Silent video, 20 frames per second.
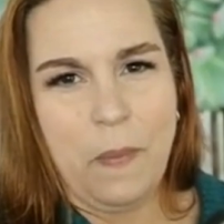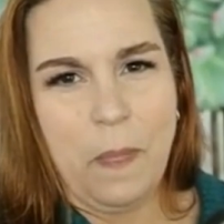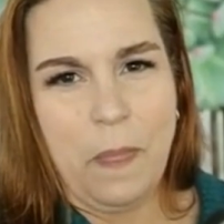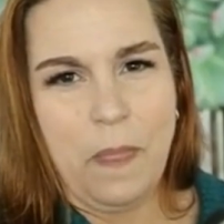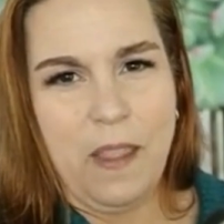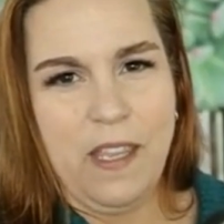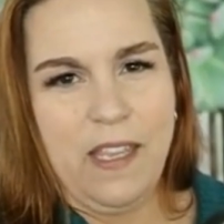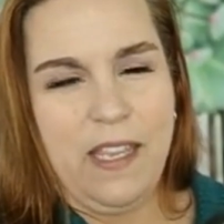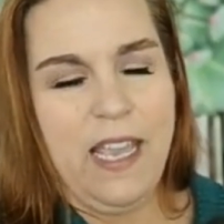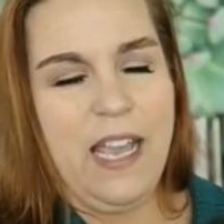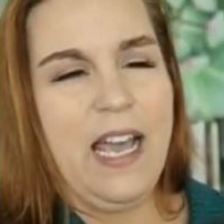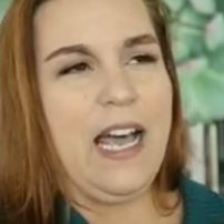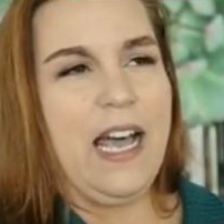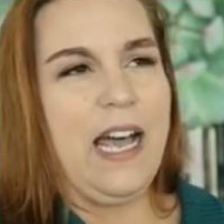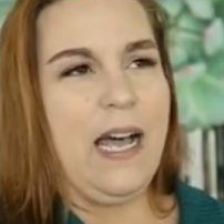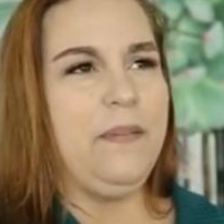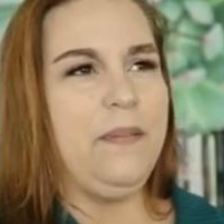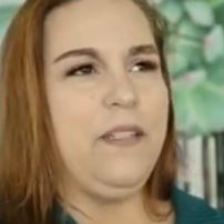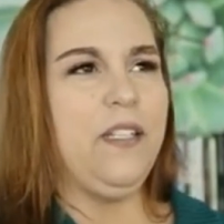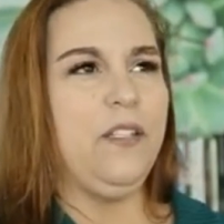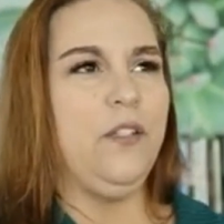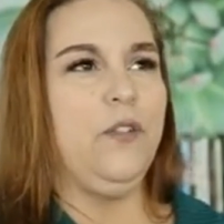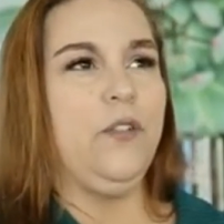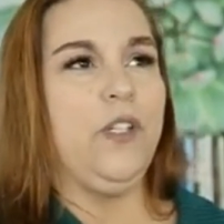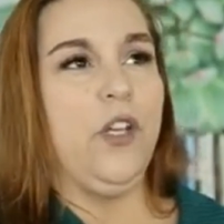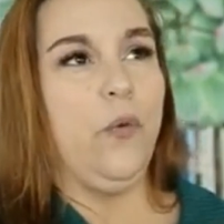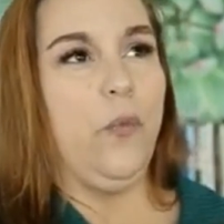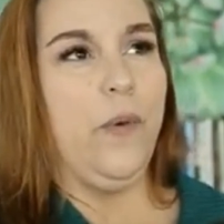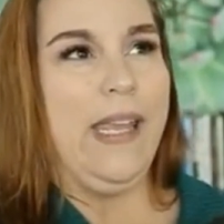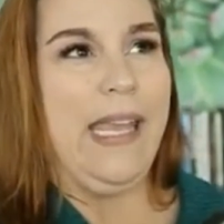Yeah,
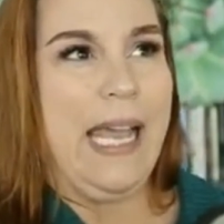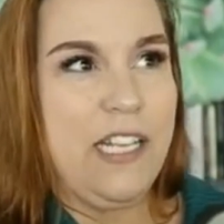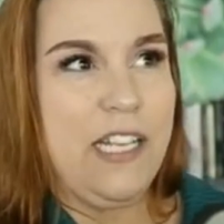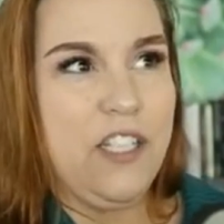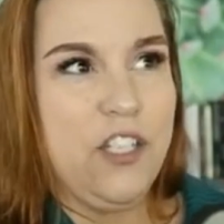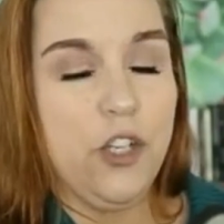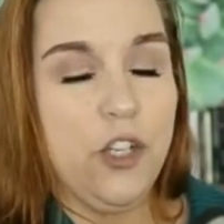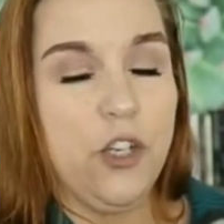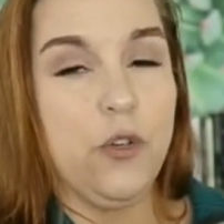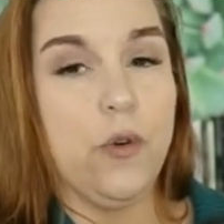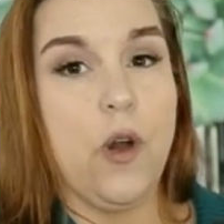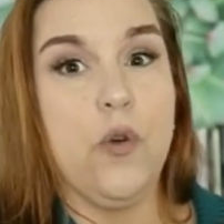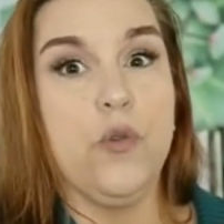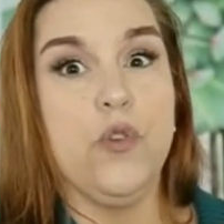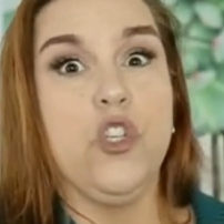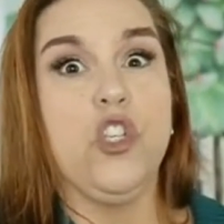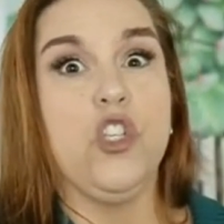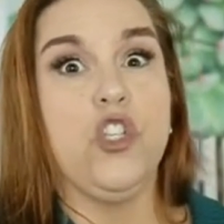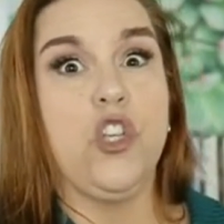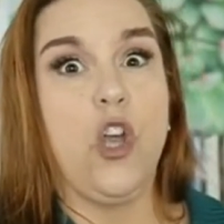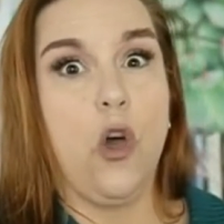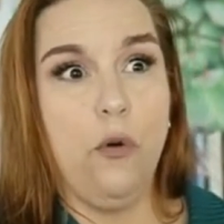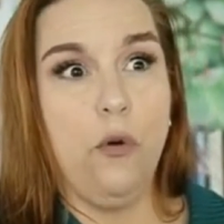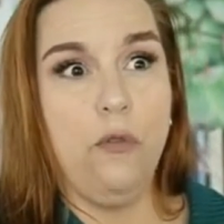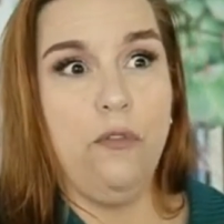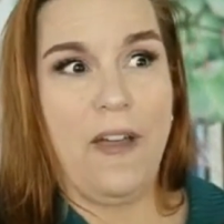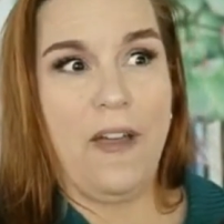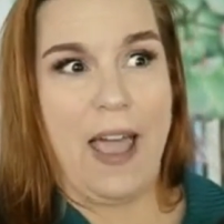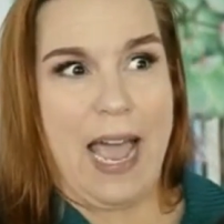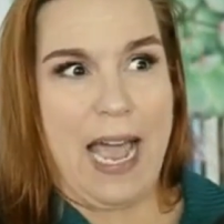absolutely. We had to grow so
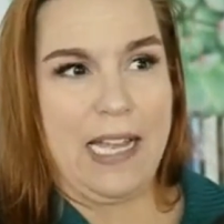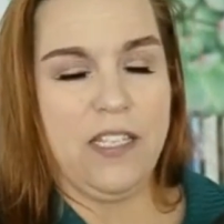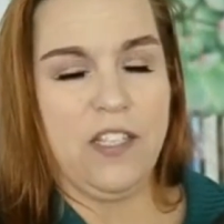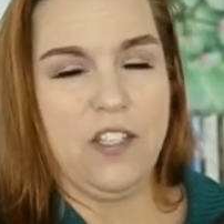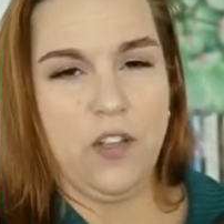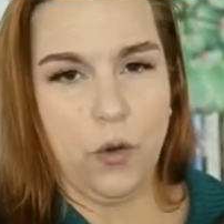fast,